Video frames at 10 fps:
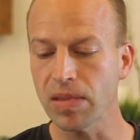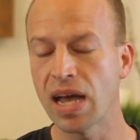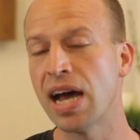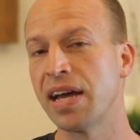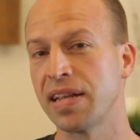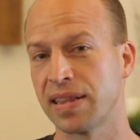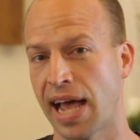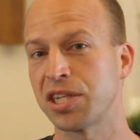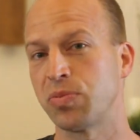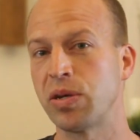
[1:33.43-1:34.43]
And then
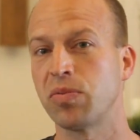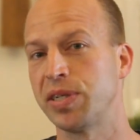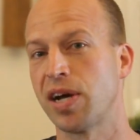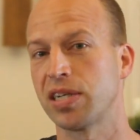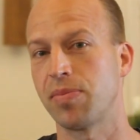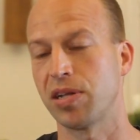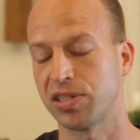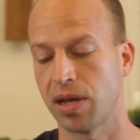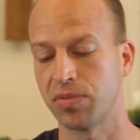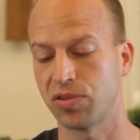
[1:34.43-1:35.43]
last week when we talked about
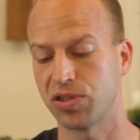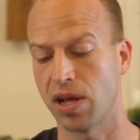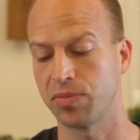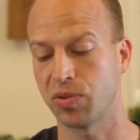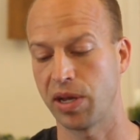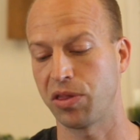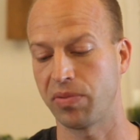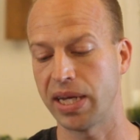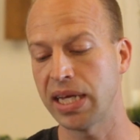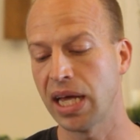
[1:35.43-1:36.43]
Psalm
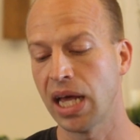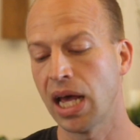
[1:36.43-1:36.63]
23,